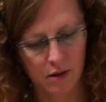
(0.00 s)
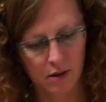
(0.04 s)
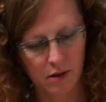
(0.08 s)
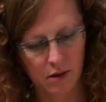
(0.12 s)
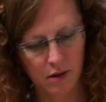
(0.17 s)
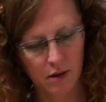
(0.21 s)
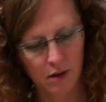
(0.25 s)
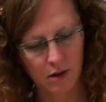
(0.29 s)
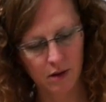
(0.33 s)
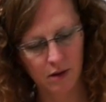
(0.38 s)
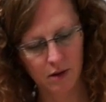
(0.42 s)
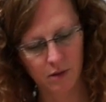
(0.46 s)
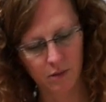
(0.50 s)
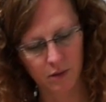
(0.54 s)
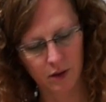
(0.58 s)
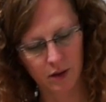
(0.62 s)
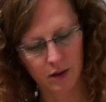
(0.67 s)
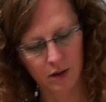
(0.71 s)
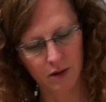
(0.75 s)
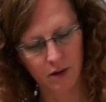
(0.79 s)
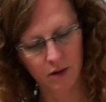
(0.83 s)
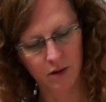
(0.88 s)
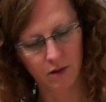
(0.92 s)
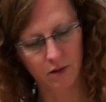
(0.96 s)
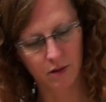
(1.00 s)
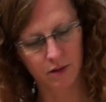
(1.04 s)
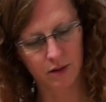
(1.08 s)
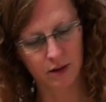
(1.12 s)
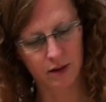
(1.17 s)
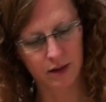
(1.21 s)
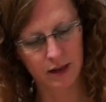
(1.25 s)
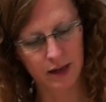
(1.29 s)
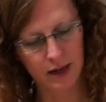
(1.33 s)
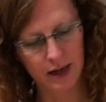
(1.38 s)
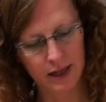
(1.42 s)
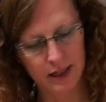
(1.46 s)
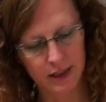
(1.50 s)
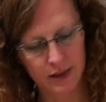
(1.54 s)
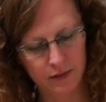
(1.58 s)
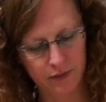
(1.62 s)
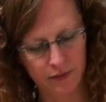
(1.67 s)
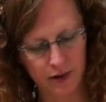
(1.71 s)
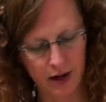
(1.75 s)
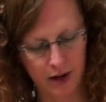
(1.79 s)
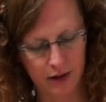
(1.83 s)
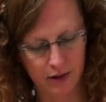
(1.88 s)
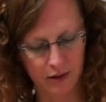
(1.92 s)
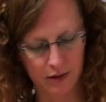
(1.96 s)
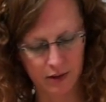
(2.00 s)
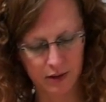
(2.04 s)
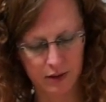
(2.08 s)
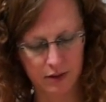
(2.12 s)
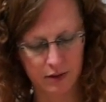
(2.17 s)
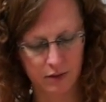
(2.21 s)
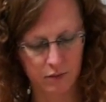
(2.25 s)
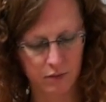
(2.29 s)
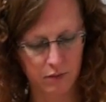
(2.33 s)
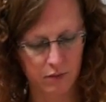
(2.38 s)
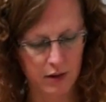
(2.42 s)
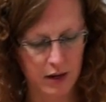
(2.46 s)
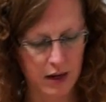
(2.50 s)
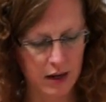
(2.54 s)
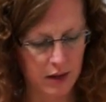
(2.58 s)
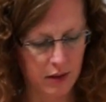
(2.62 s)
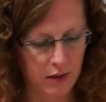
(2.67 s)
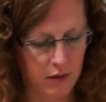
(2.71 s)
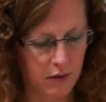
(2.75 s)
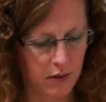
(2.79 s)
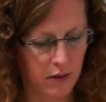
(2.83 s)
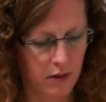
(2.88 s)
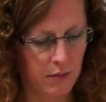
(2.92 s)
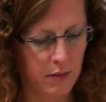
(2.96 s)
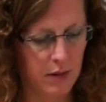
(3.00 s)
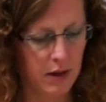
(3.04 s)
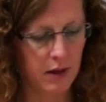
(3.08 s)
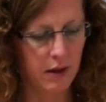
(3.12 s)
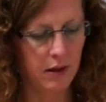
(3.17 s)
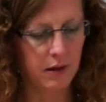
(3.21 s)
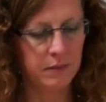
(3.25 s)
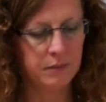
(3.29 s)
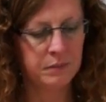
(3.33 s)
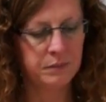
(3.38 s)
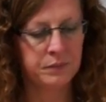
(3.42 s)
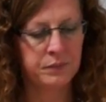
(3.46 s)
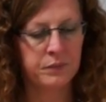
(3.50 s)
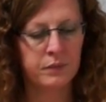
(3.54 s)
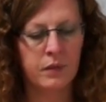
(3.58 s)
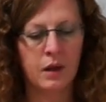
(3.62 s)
There we go. Nice freckles. Right through the middle.